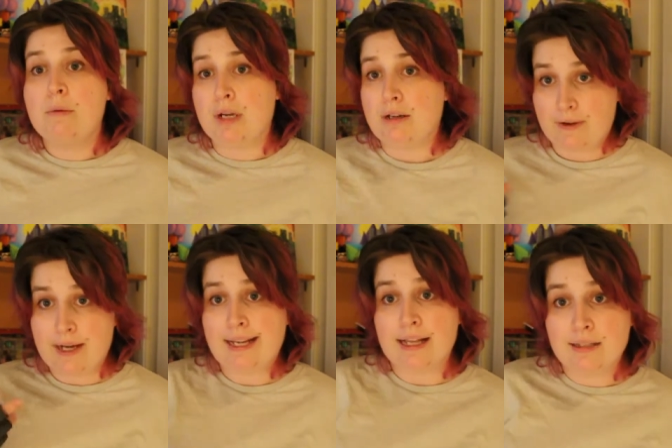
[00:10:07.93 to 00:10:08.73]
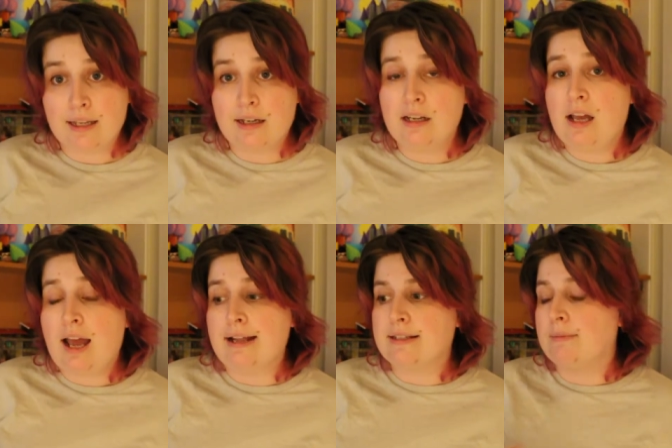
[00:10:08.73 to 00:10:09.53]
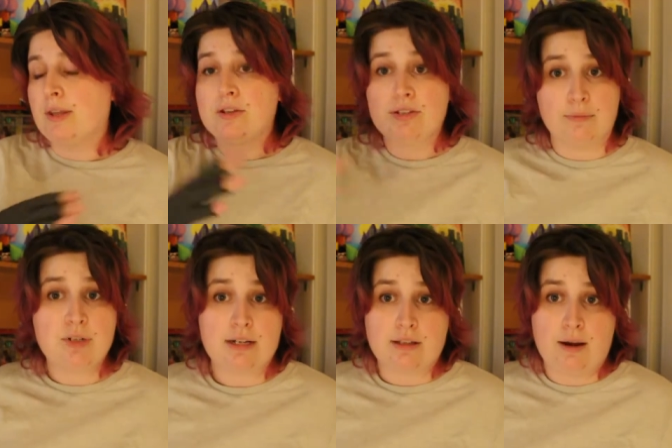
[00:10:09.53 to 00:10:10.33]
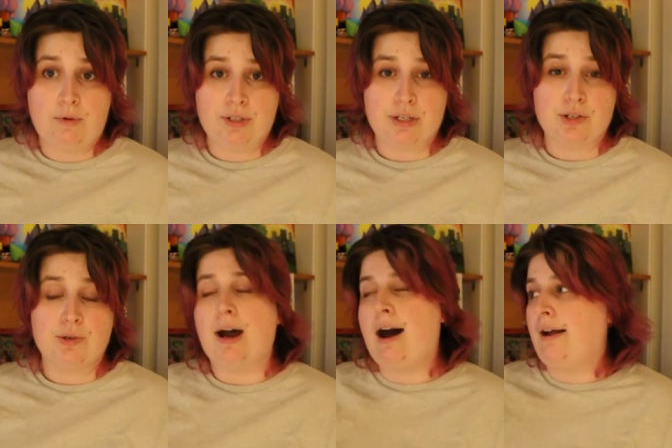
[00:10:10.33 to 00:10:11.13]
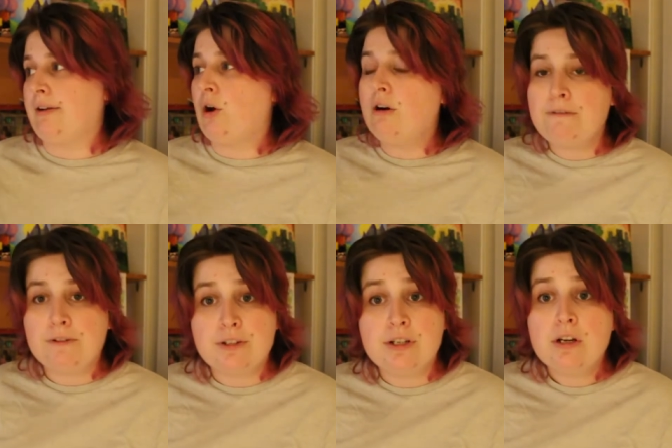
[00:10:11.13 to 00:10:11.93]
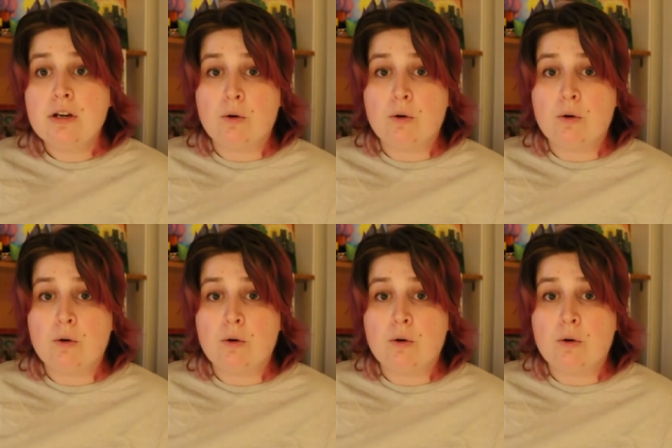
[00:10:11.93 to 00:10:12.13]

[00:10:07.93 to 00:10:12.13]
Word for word: but if I get there and some of those subjects I want to do aren't offered,